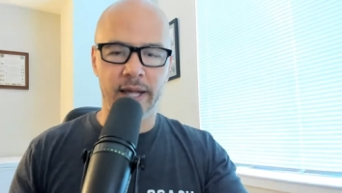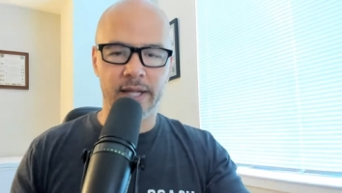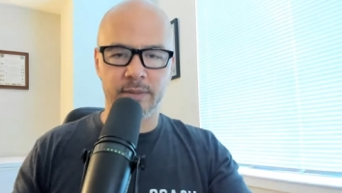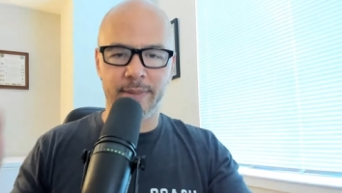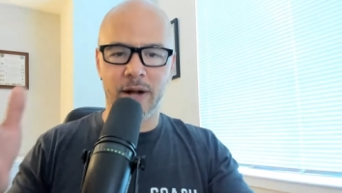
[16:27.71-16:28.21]

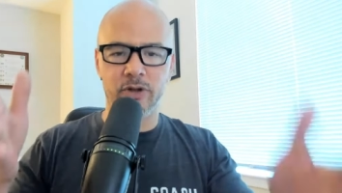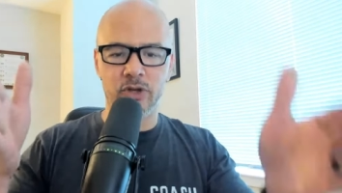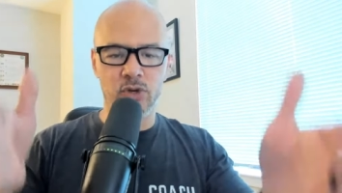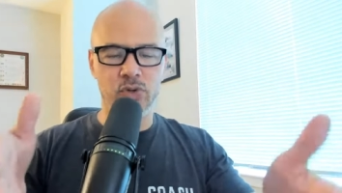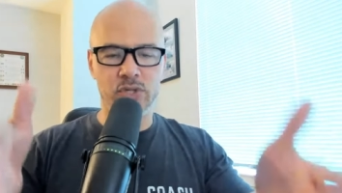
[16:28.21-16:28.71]
It's about
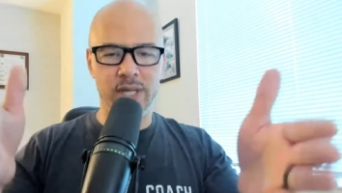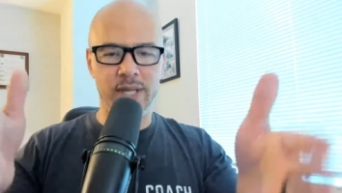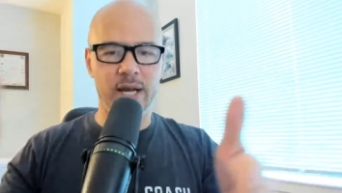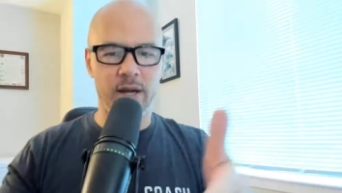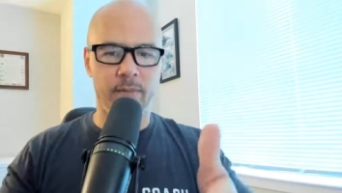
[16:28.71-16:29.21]
using
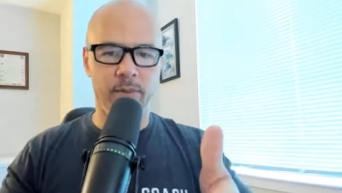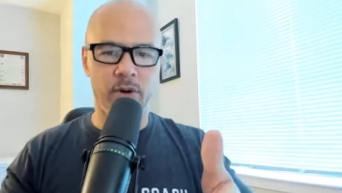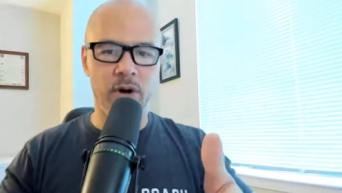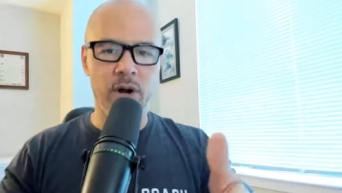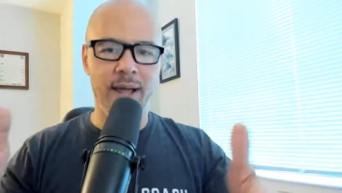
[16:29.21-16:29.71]
that
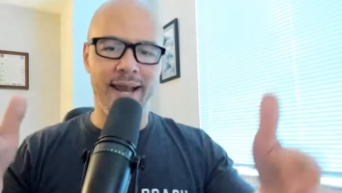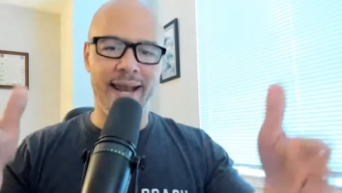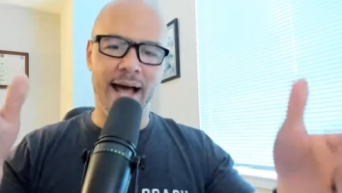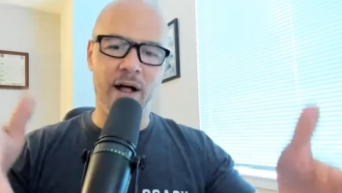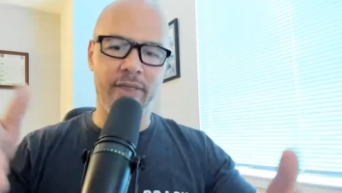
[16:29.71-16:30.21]
number and
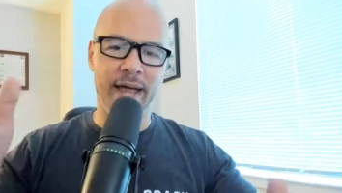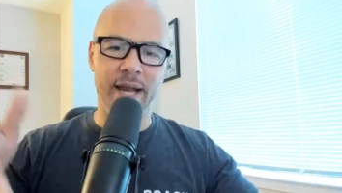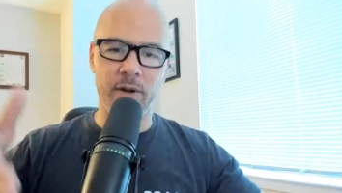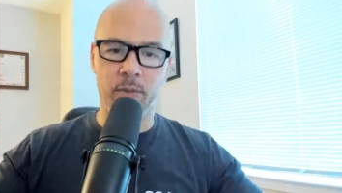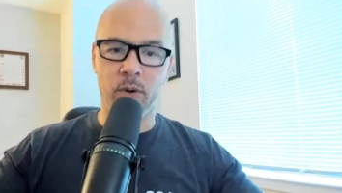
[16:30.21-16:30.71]
how that
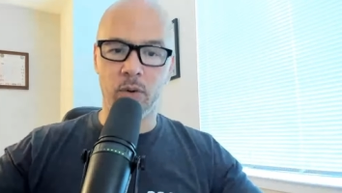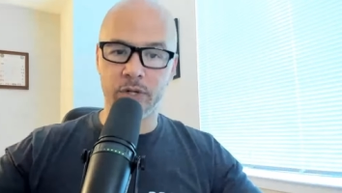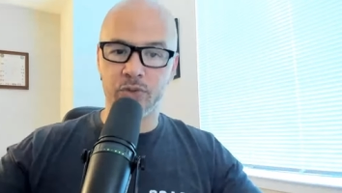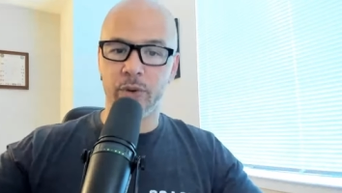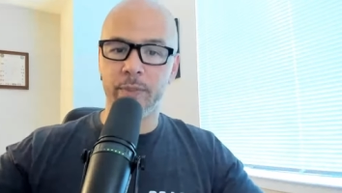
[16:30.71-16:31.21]
number
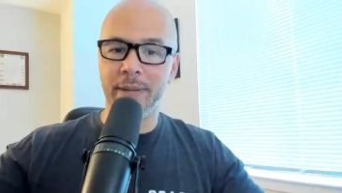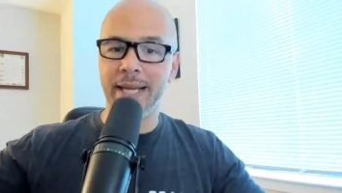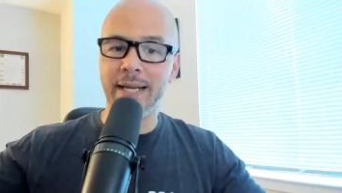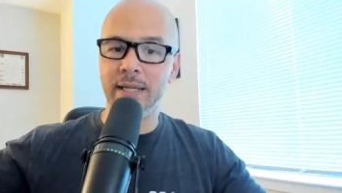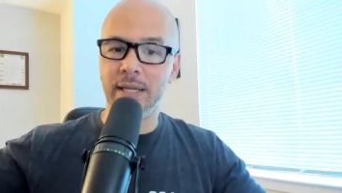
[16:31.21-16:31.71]
is
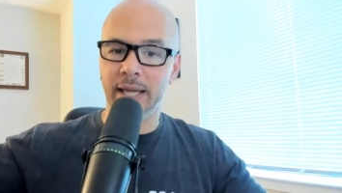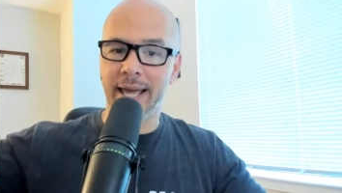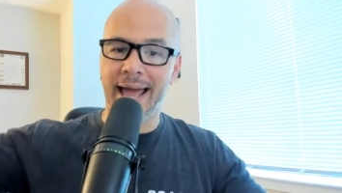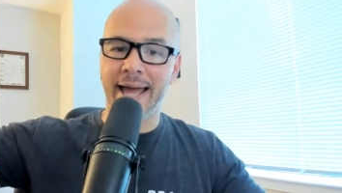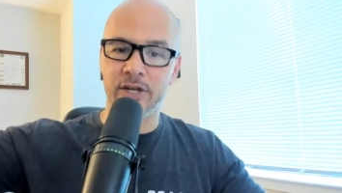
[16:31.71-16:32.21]
repeatedly
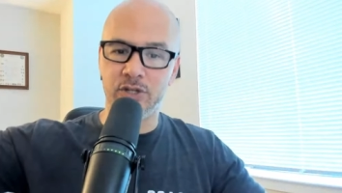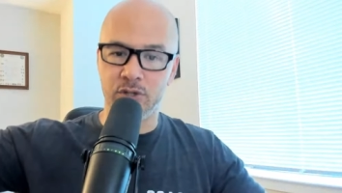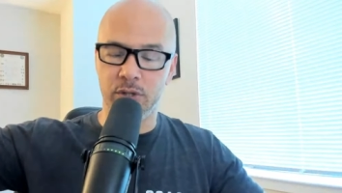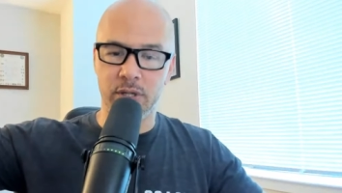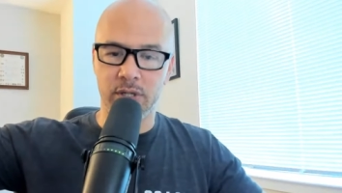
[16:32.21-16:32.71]
added
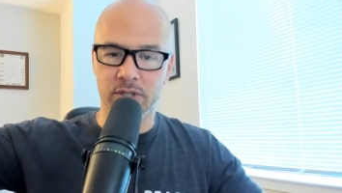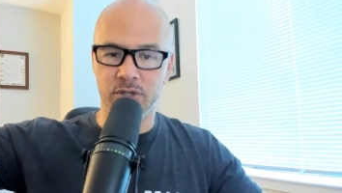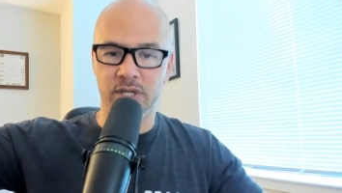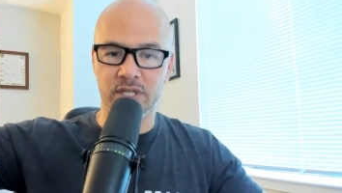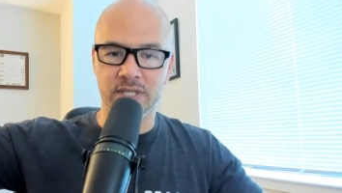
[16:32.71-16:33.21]
to
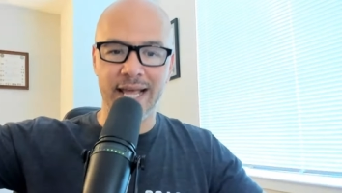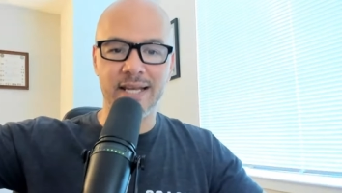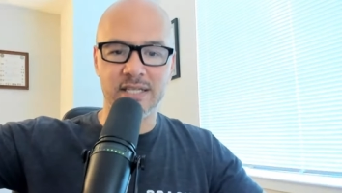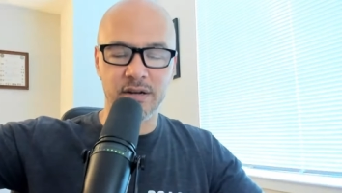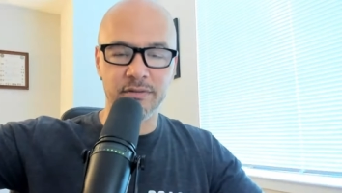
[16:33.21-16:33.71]
this
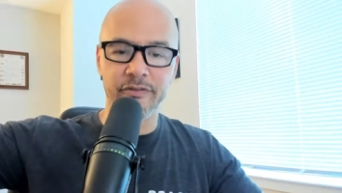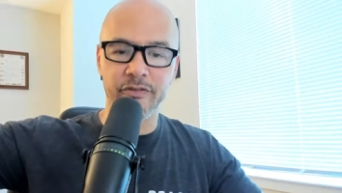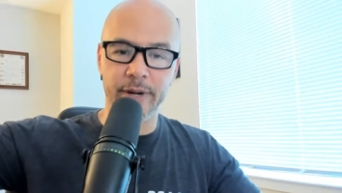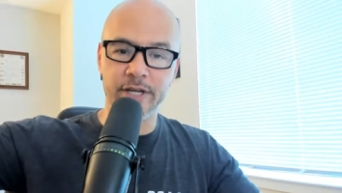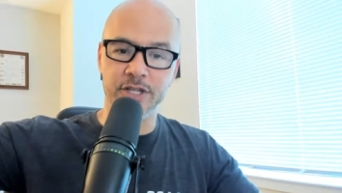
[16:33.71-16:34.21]
data set of
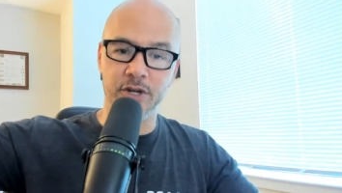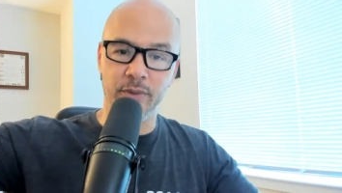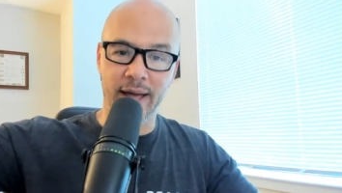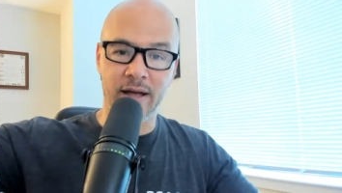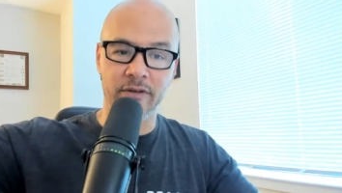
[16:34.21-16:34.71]
information you
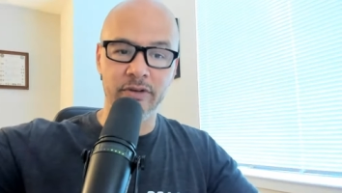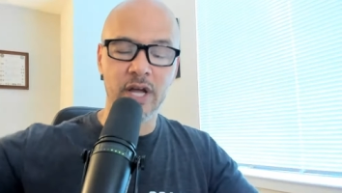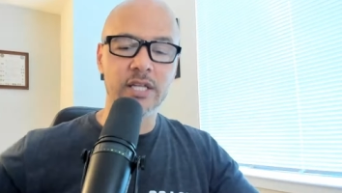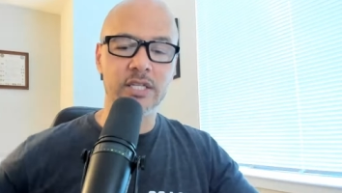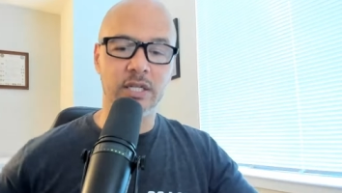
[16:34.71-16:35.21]
have
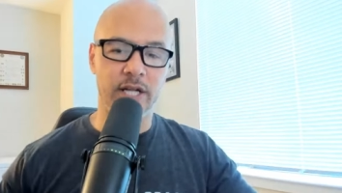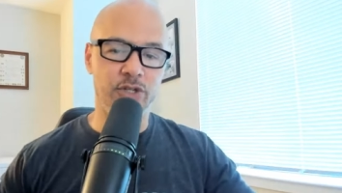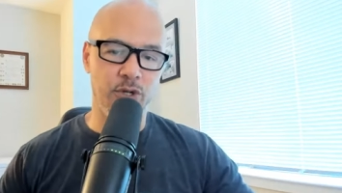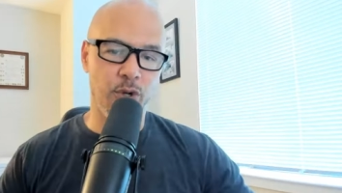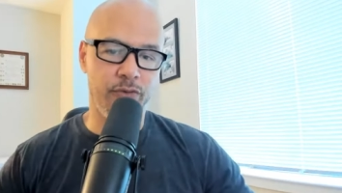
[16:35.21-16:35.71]
to let
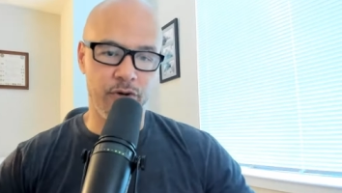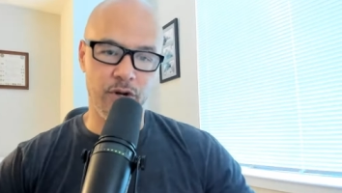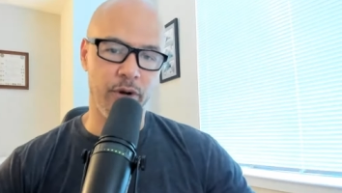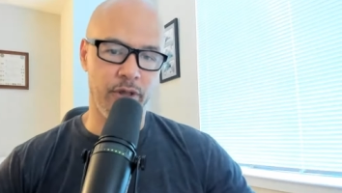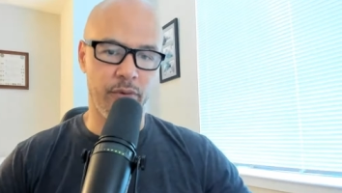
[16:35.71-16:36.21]
you know if you're
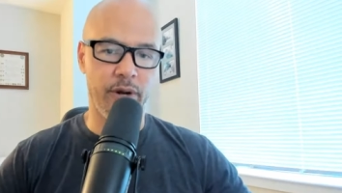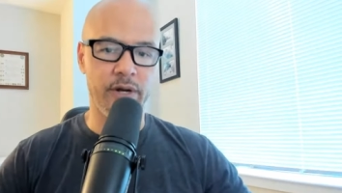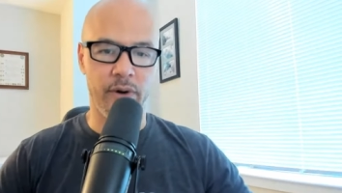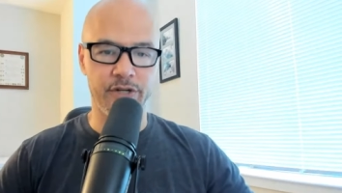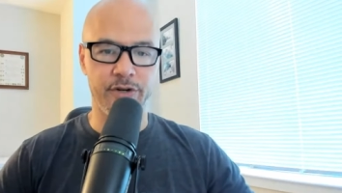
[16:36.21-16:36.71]
going in the right
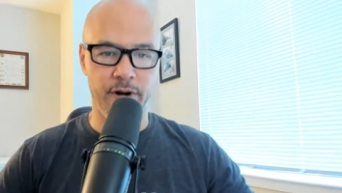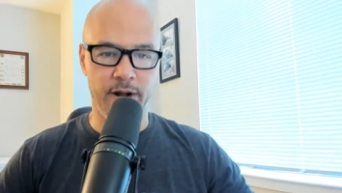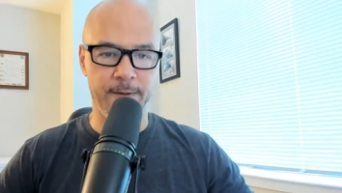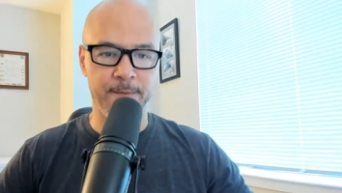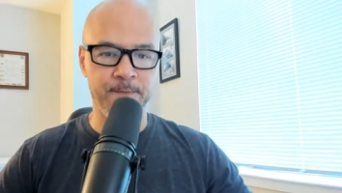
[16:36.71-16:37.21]
direction or not.